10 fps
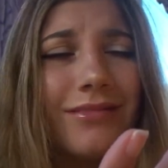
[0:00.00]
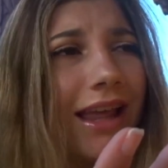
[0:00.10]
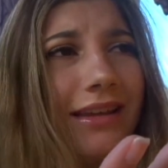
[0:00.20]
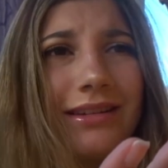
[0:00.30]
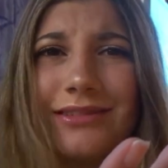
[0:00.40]

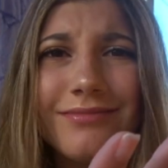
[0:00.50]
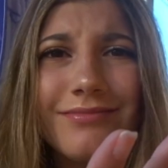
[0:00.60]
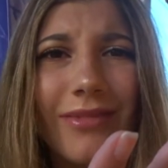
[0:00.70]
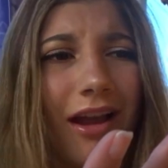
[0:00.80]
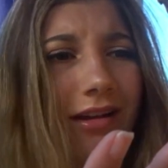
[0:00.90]
Like,
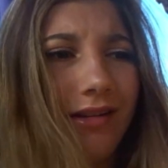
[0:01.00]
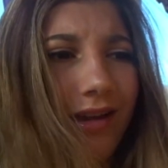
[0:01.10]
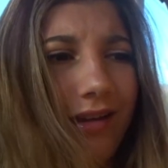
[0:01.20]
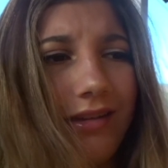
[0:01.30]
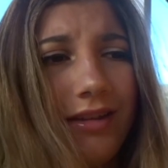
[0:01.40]

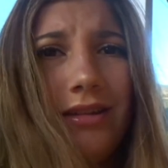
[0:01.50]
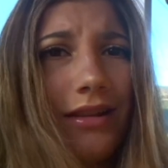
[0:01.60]
okay,